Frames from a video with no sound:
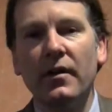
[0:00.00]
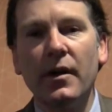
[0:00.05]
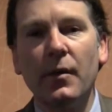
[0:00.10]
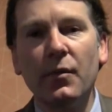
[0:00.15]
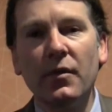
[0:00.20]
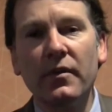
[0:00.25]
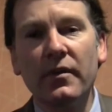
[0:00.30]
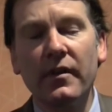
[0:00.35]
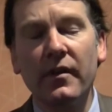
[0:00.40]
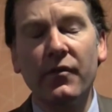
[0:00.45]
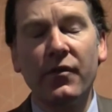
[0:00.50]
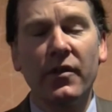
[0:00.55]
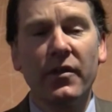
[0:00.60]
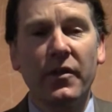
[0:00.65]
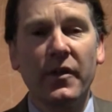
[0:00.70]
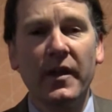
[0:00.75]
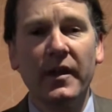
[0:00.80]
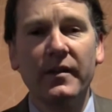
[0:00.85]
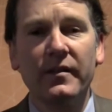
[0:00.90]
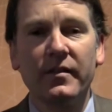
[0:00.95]
are a number of different
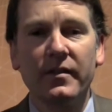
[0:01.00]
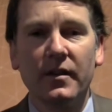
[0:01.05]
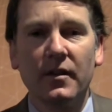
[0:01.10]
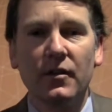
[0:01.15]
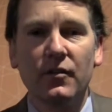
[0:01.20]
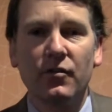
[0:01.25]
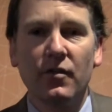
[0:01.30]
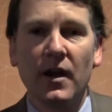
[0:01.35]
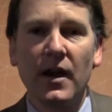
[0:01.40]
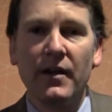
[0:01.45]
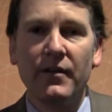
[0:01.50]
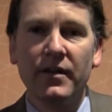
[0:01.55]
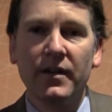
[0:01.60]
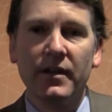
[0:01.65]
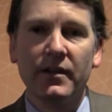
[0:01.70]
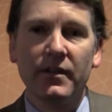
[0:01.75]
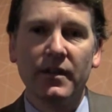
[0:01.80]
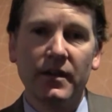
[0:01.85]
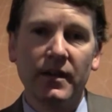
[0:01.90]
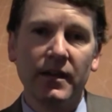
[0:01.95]
things that are
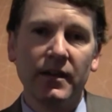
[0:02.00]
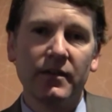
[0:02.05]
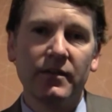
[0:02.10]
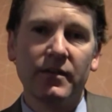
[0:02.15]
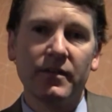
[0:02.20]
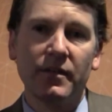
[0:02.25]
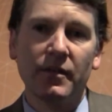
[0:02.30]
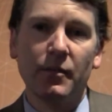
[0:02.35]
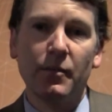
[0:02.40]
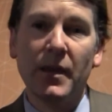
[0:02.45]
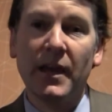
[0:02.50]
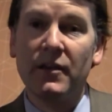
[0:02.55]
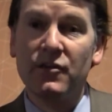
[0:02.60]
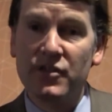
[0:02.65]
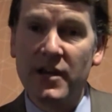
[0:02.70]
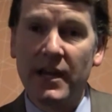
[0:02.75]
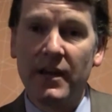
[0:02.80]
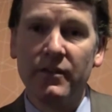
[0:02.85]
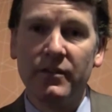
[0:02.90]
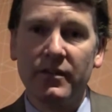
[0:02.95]
driving the need to make
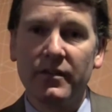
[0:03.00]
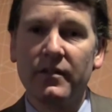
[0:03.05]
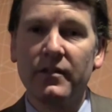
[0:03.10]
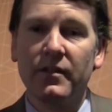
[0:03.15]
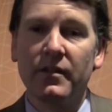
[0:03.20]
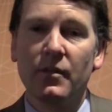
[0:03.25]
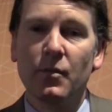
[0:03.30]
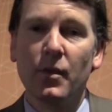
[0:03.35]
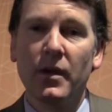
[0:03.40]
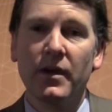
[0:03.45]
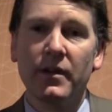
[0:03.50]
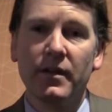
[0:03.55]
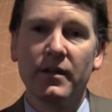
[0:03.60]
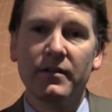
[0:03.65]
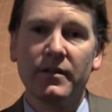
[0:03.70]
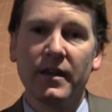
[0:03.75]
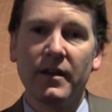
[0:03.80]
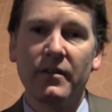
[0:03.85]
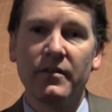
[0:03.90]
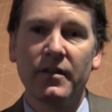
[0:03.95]
changes in the way
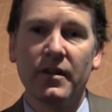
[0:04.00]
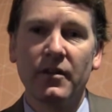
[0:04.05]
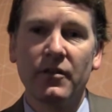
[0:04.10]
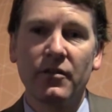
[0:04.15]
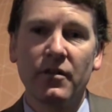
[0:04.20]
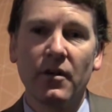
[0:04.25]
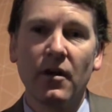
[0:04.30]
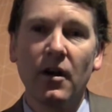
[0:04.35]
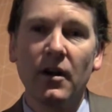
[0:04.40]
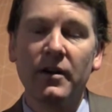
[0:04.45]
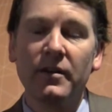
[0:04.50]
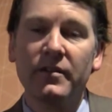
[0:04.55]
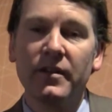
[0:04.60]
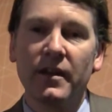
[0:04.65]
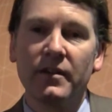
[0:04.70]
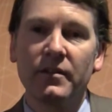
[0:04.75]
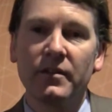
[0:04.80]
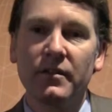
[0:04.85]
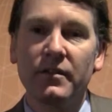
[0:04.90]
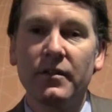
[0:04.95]
that data centers are
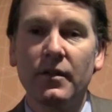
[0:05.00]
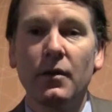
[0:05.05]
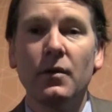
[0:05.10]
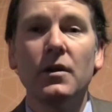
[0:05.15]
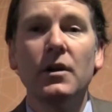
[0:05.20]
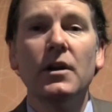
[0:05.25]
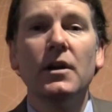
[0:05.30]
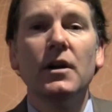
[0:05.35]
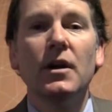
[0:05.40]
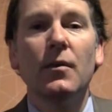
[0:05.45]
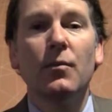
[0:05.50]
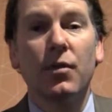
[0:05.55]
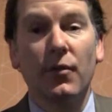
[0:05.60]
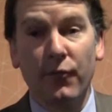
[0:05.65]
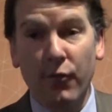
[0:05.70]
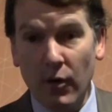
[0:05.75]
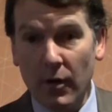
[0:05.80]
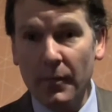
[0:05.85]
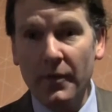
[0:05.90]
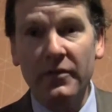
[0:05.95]
architected. So
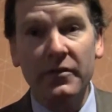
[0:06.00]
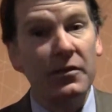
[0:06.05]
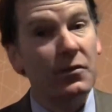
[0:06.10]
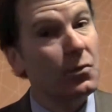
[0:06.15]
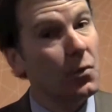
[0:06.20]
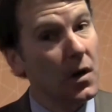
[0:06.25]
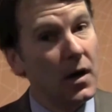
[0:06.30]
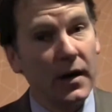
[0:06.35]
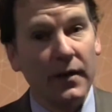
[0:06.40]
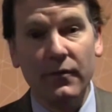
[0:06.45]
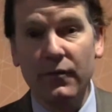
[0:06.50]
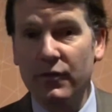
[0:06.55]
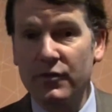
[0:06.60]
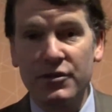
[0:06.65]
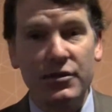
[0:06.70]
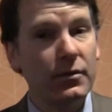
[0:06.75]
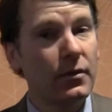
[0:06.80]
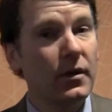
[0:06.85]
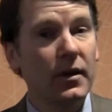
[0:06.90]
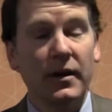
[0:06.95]
performance is one for
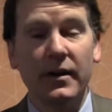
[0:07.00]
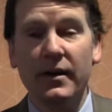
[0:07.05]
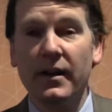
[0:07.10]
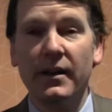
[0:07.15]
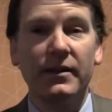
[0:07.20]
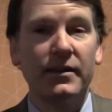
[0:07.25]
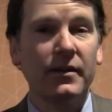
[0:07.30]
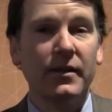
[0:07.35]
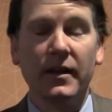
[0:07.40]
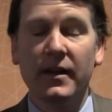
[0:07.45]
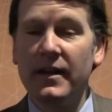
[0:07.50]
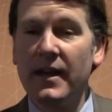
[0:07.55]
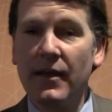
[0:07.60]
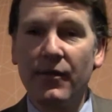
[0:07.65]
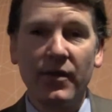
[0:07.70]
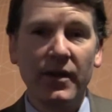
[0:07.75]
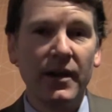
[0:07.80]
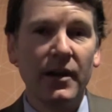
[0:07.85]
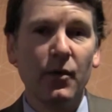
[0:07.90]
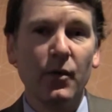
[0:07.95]
sure, and that you can
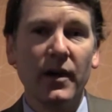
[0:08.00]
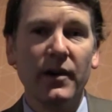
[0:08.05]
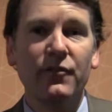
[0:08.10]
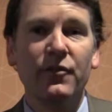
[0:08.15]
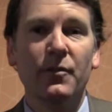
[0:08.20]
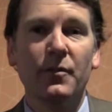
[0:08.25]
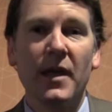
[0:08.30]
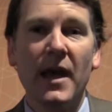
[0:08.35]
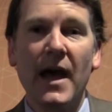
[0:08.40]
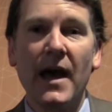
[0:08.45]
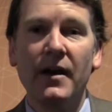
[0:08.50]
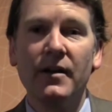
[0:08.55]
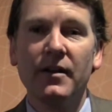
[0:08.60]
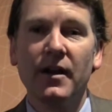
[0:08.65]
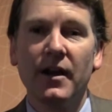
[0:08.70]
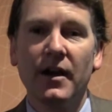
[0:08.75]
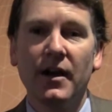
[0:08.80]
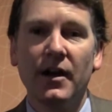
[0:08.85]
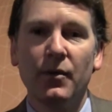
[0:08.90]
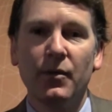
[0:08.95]
never get away from
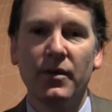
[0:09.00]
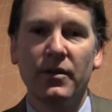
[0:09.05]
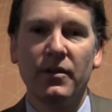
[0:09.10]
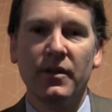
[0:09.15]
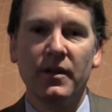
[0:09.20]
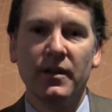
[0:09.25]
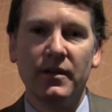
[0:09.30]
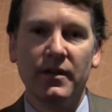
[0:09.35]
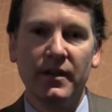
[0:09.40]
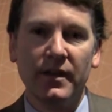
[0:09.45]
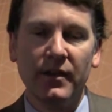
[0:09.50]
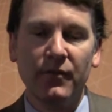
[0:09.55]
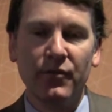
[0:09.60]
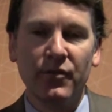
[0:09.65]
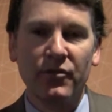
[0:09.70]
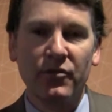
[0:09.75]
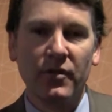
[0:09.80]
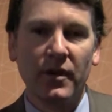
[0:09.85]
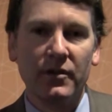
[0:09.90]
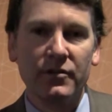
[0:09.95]
that within the
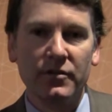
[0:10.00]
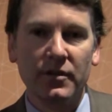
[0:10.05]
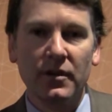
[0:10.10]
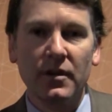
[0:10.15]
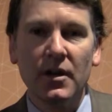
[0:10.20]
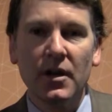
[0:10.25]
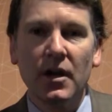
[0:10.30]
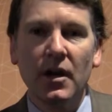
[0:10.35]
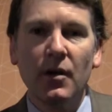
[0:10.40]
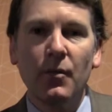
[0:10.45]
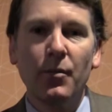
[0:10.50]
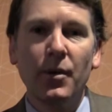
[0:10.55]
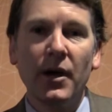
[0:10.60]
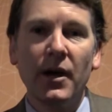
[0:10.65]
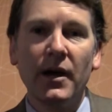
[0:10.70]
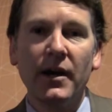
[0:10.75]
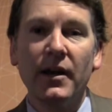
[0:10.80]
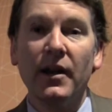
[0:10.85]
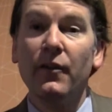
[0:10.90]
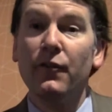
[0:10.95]
infrastructure.
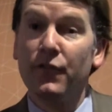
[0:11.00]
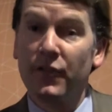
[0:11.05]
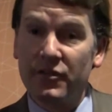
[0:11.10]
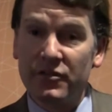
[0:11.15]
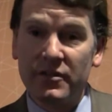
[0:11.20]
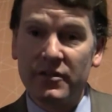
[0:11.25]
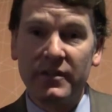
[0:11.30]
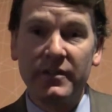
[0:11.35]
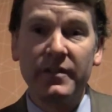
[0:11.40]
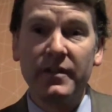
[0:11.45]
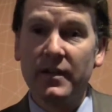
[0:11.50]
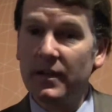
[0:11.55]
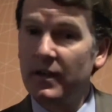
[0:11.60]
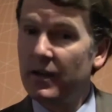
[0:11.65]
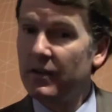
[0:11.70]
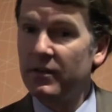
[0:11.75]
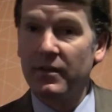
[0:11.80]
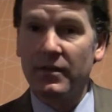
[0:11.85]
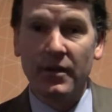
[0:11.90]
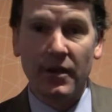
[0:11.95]
But efficiency
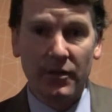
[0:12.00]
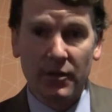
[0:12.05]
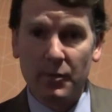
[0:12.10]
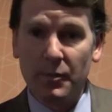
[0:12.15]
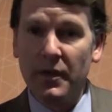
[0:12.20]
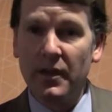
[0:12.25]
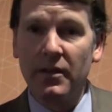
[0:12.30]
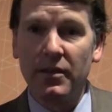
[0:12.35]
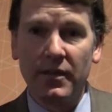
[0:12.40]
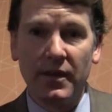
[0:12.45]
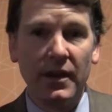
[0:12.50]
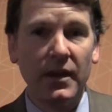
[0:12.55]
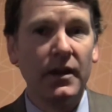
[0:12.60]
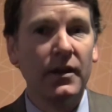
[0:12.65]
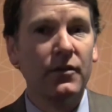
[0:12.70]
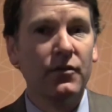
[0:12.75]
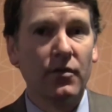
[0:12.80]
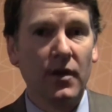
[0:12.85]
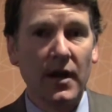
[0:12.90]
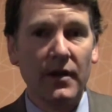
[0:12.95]
is another big thing
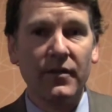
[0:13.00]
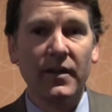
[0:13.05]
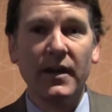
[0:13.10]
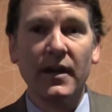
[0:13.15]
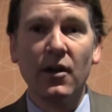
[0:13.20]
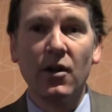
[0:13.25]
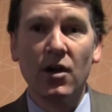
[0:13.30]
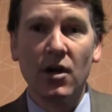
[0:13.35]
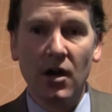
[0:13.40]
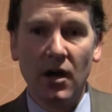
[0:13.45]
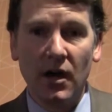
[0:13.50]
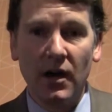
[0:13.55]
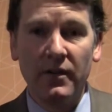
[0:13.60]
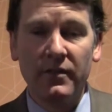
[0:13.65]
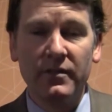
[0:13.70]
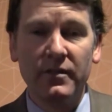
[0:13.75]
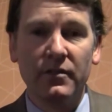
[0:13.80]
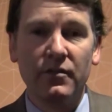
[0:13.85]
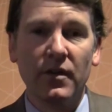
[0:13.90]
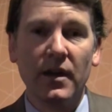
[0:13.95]
in driving out
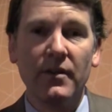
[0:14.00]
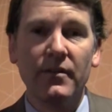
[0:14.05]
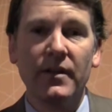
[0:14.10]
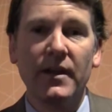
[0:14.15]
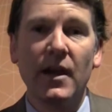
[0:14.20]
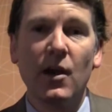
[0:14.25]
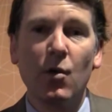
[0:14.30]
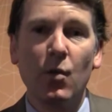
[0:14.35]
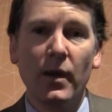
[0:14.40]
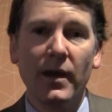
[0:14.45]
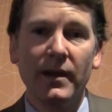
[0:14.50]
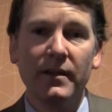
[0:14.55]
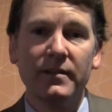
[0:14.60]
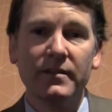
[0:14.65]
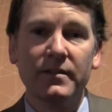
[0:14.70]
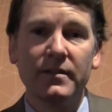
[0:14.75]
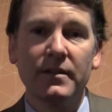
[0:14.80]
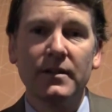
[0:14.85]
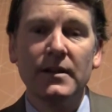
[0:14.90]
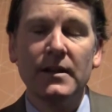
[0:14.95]
costs and driving out
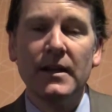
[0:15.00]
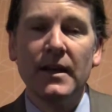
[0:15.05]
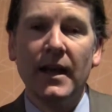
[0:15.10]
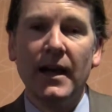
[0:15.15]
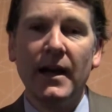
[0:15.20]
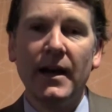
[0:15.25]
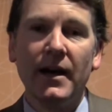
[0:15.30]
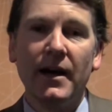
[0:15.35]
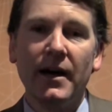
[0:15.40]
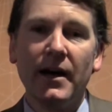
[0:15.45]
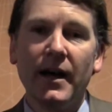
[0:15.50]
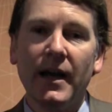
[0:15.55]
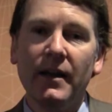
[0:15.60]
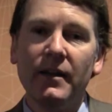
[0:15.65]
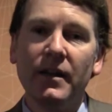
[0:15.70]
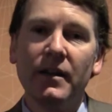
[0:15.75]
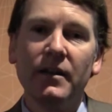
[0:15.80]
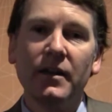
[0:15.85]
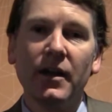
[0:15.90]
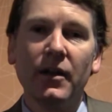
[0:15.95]
waste. And
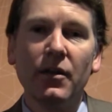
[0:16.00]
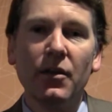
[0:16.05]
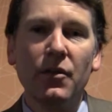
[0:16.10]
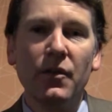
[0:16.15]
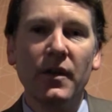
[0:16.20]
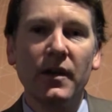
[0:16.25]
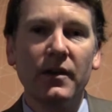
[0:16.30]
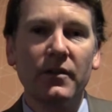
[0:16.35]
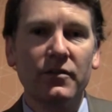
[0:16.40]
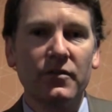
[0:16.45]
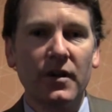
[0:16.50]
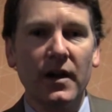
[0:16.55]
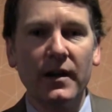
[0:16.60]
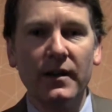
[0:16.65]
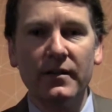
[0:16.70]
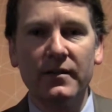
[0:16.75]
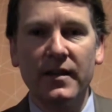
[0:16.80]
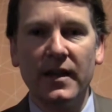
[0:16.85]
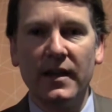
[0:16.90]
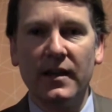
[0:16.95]
then the other thing is trying
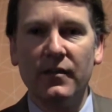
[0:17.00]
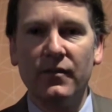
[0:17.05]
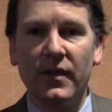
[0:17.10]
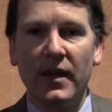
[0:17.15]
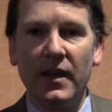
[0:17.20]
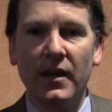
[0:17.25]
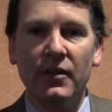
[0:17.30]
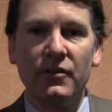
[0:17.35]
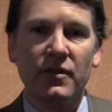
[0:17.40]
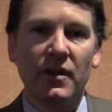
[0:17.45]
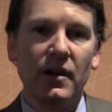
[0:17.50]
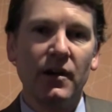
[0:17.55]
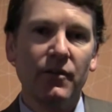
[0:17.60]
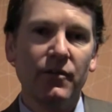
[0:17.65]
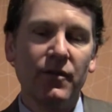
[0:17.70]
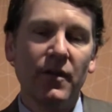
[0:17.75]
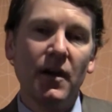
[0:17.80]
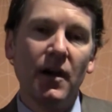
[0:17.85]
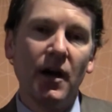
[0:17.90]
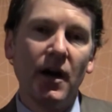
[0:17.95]
to take advantage
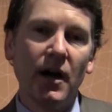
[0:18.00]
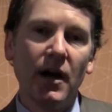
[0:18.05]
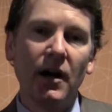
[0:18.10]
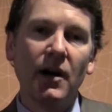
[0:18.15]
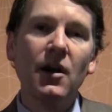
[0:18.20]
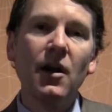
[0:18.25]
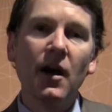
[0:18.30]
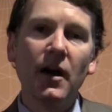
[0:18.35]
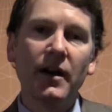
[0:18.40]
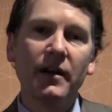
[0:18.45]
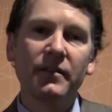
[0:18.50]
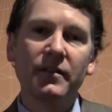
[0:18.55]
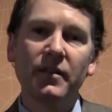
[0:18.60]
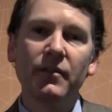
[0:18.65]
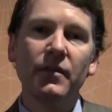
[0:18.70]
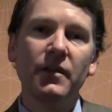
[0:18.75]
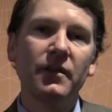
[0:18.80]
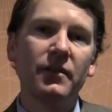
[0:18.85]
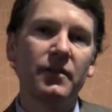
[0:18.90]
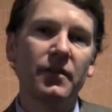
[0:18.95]
of
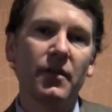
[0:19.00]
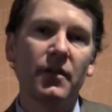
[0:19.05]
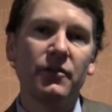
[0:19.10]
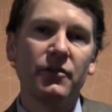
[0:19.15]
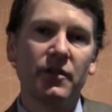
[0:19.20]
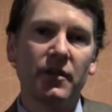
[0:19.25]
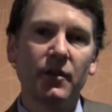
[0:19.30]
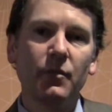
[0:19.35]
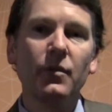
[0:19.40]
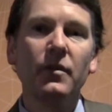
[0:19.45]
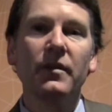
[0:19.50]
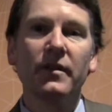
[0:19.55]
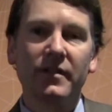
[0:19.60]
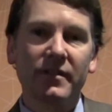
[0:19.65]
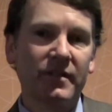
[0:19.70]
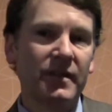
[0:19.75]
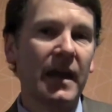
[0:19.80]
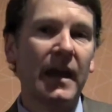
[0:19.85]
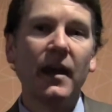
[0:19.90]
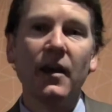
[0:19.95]
connectivity so that you can really
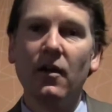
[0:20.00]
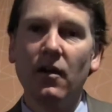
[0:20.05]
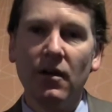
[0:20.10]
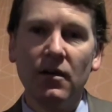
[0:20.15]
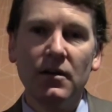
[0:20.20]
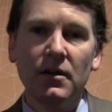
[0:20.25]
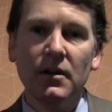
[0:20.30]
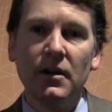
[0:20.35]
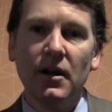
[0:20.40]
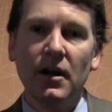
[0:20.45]
scale